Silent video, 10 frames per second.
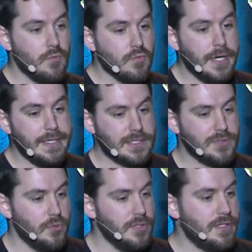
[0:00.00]
right next
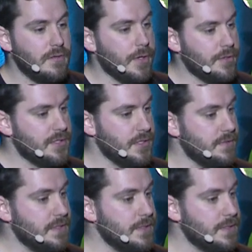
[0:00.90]
to all those other
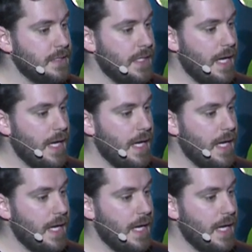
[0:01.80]
microservices